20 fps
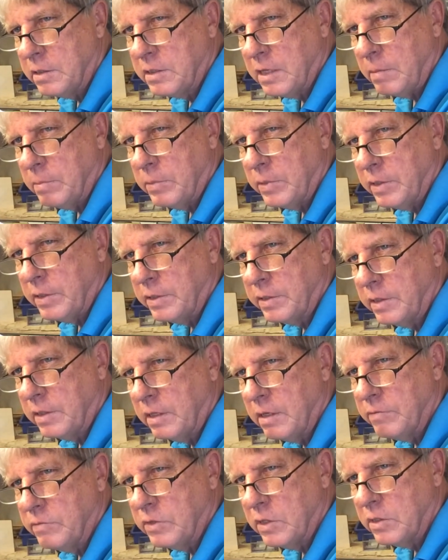template
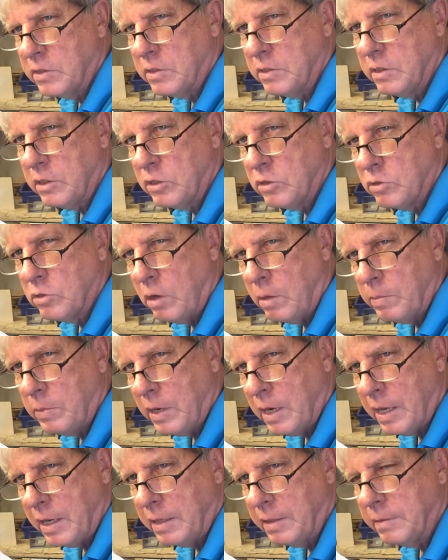gives us the top
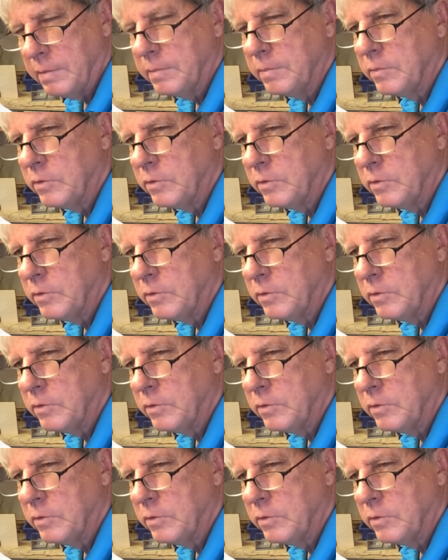line.